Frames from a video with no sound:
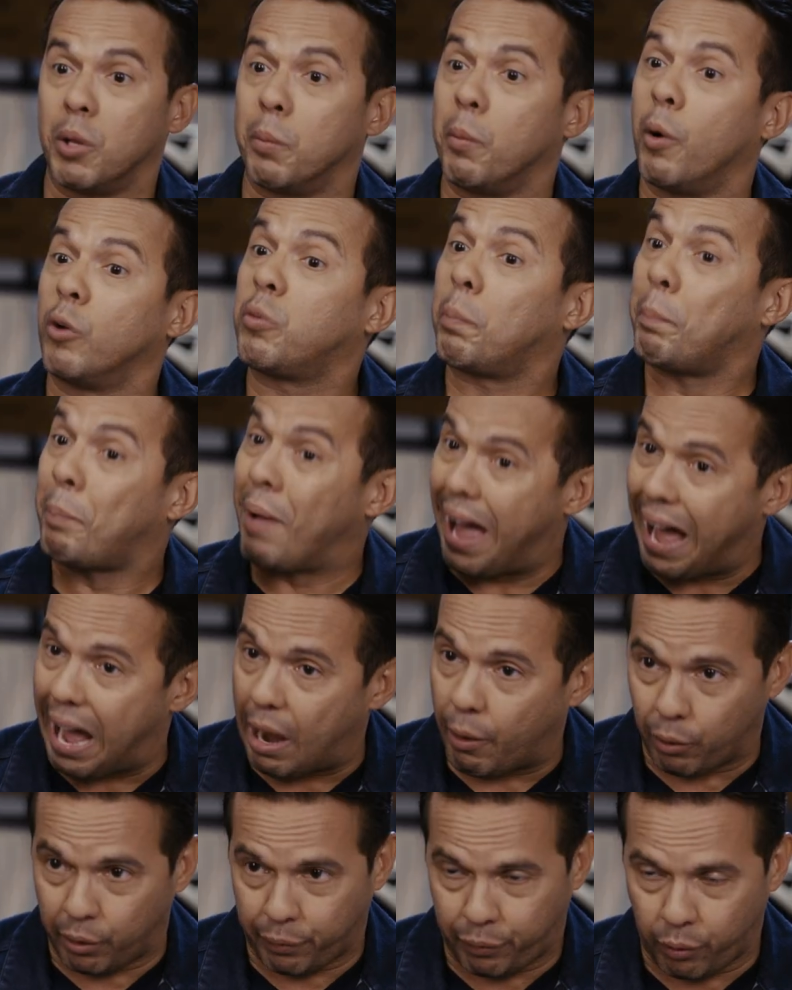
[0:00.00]
the most
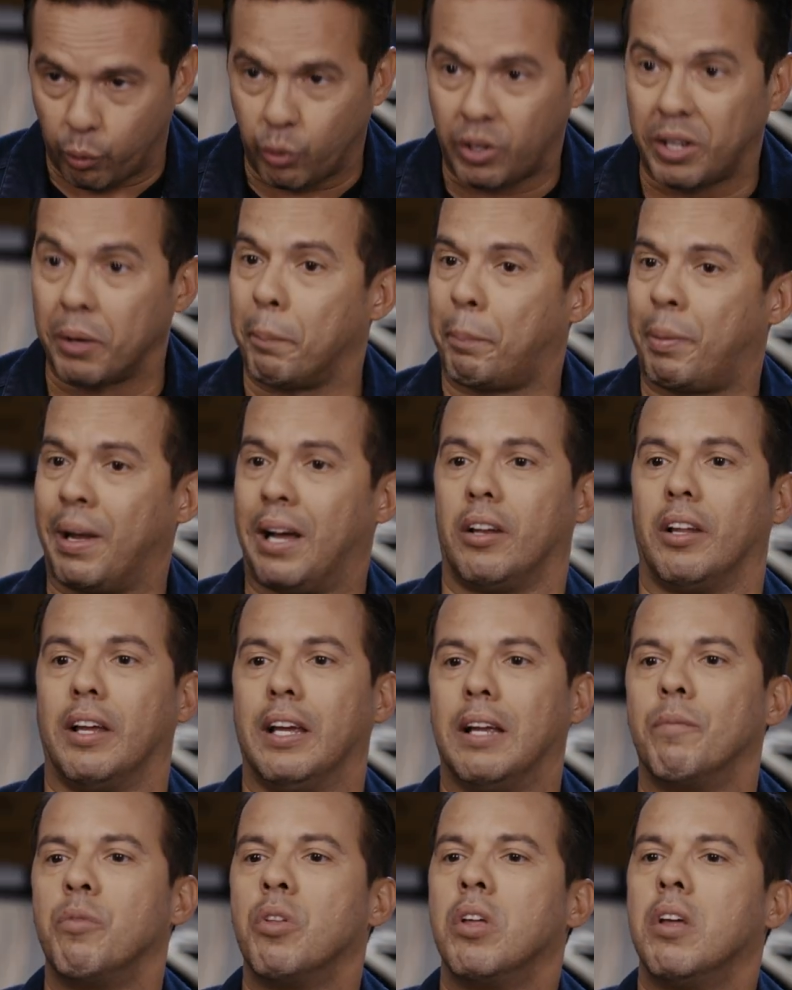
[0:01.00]
powerful,
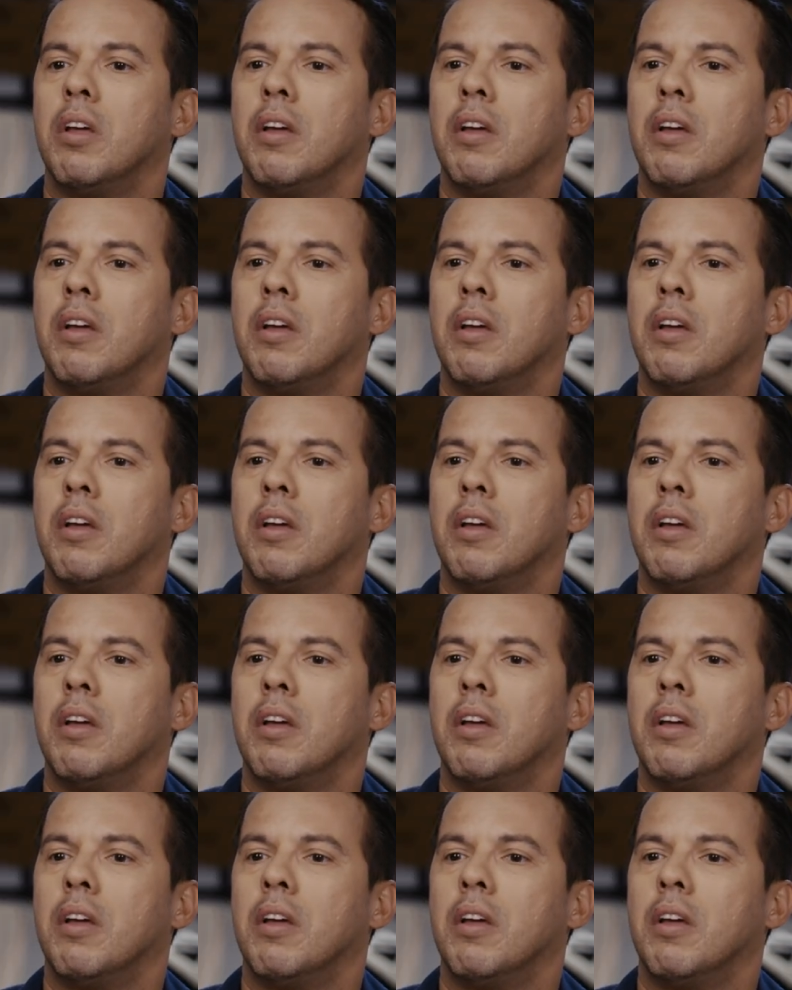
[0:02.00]
compelling,